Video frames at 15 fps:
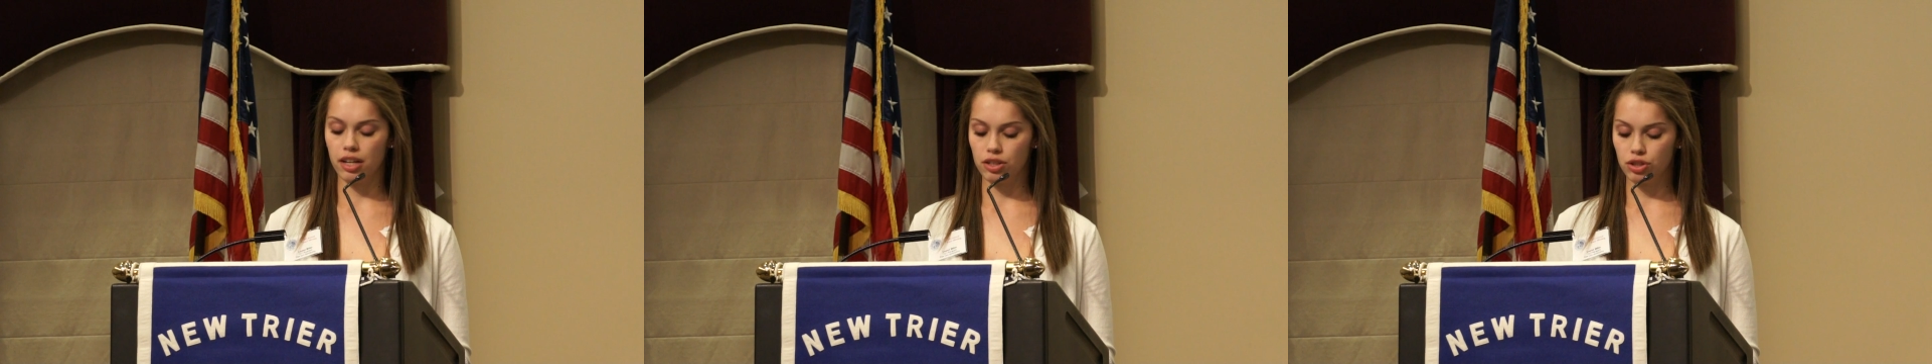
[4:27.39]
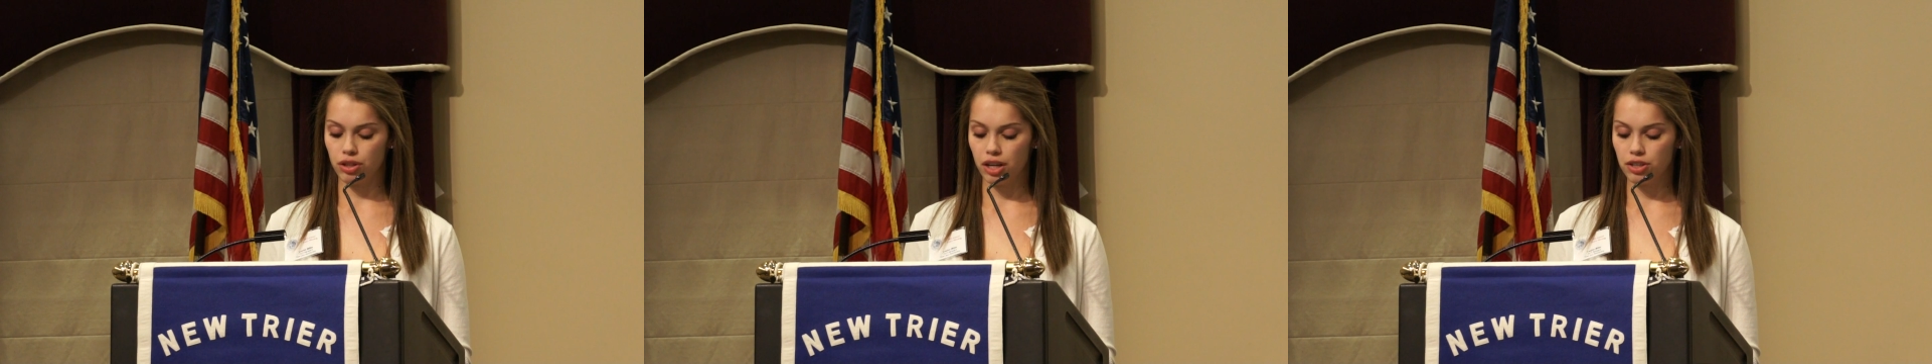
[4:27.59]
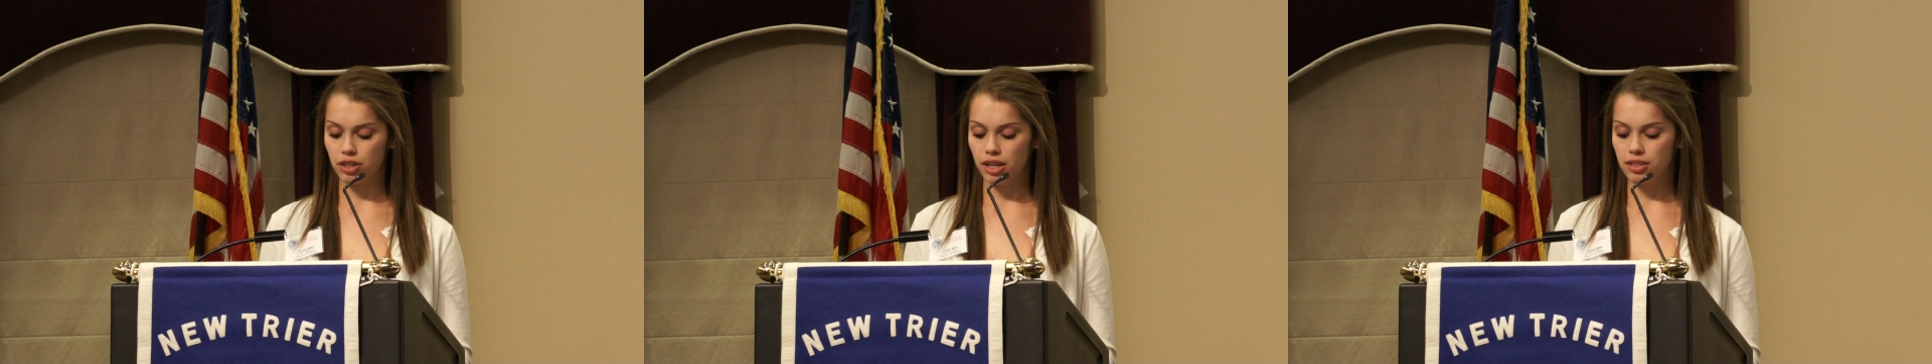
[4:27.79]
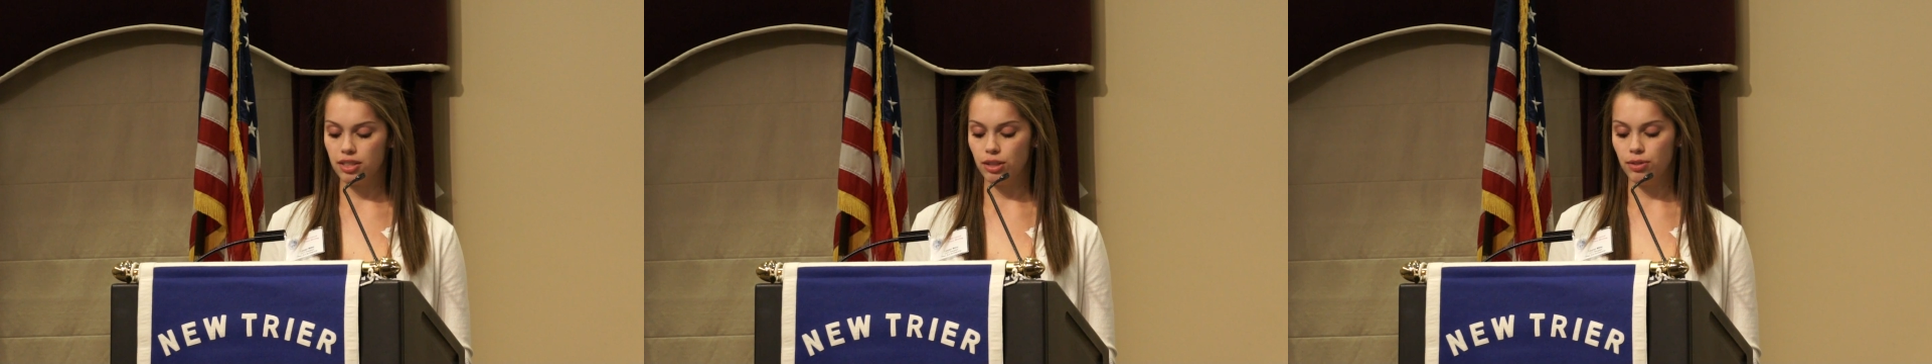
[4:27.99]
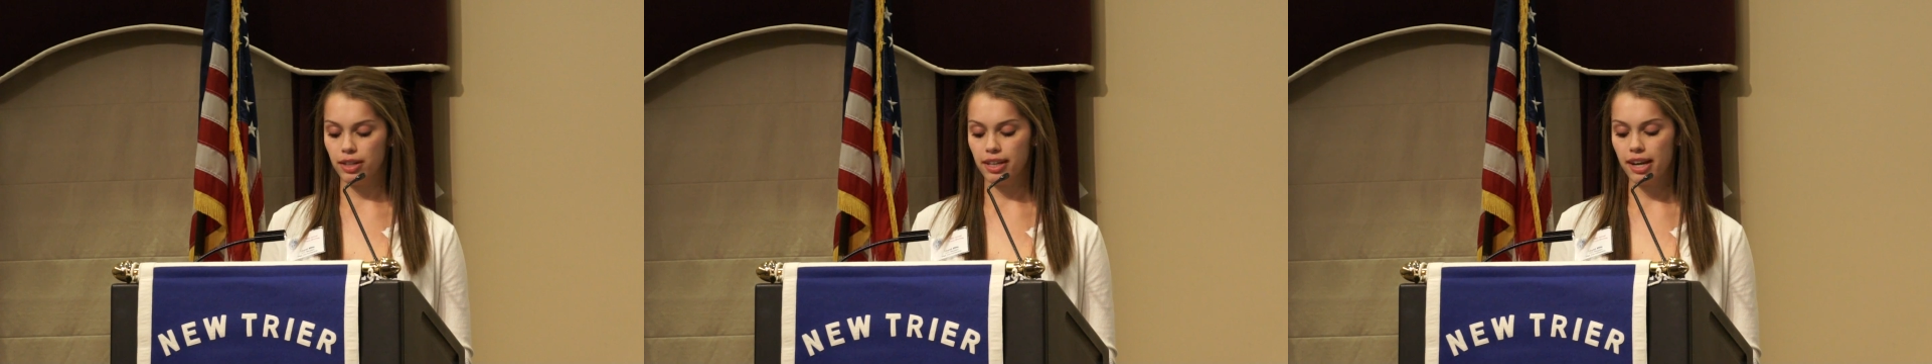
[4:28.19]
and treasure as a
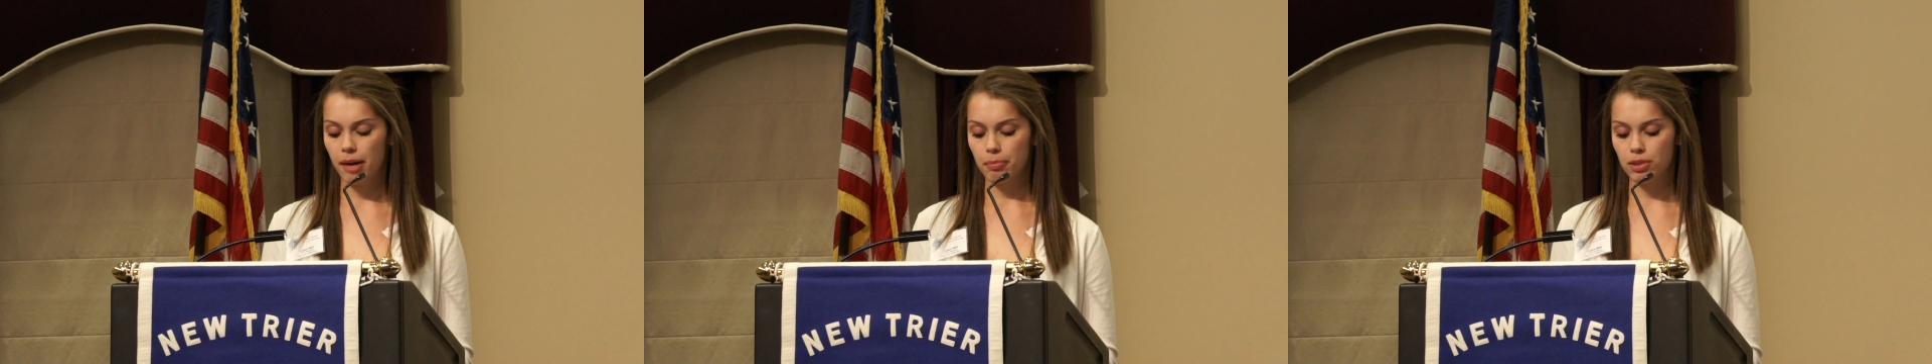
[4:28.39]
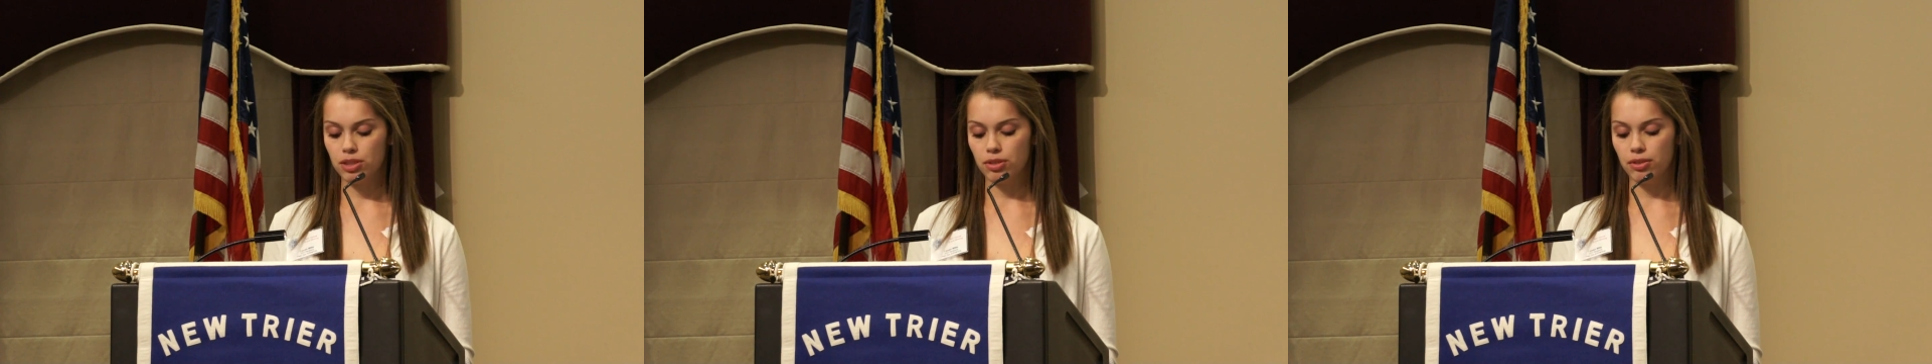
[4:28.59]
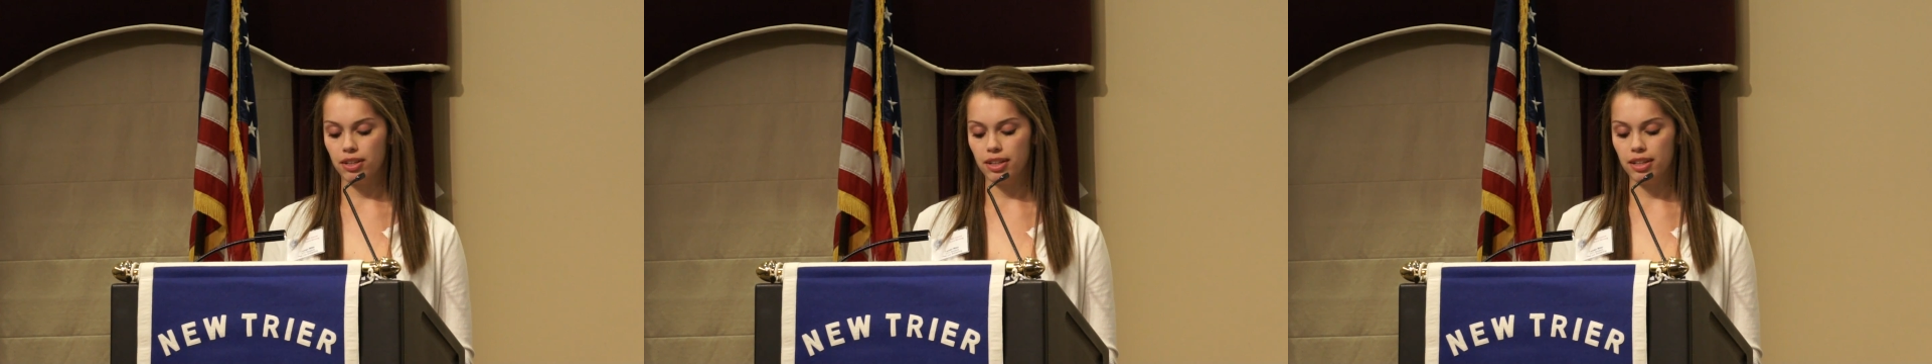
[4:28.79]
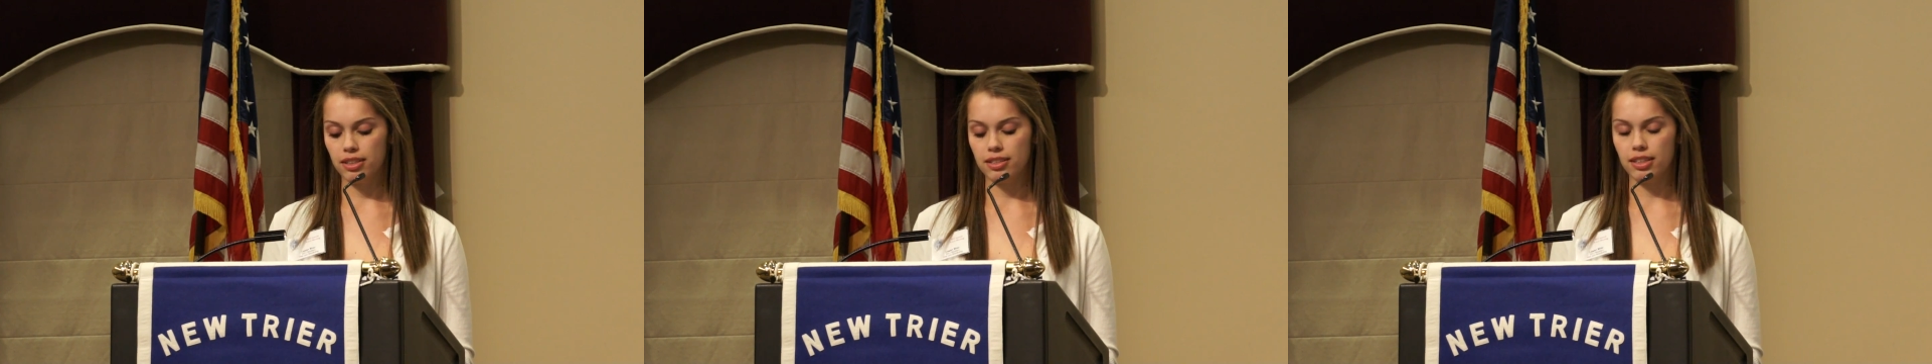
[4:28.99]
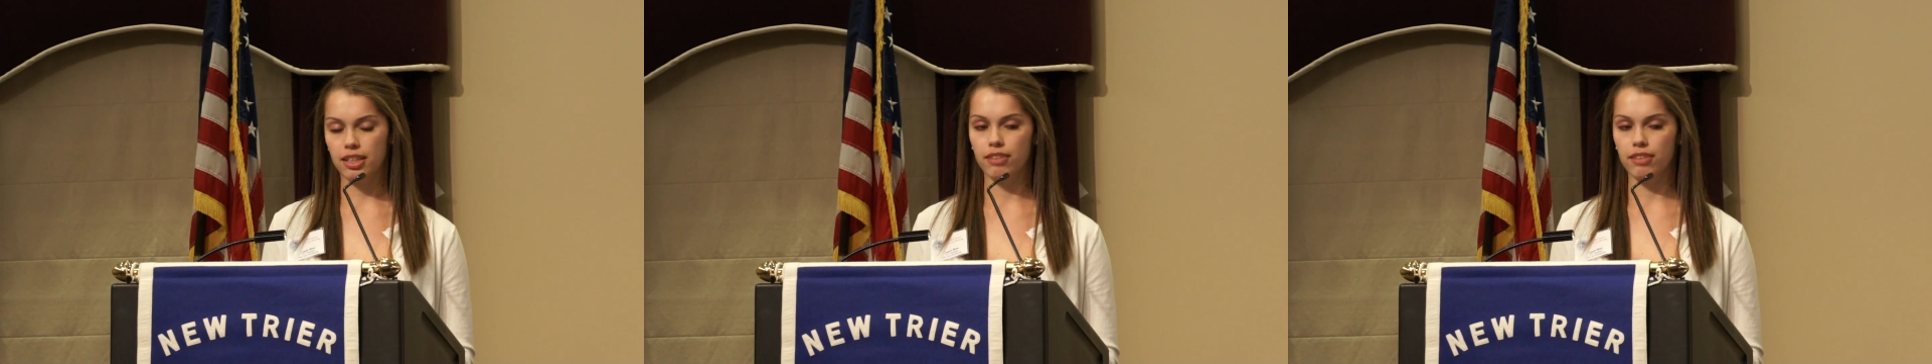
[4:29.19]
unique opportunity to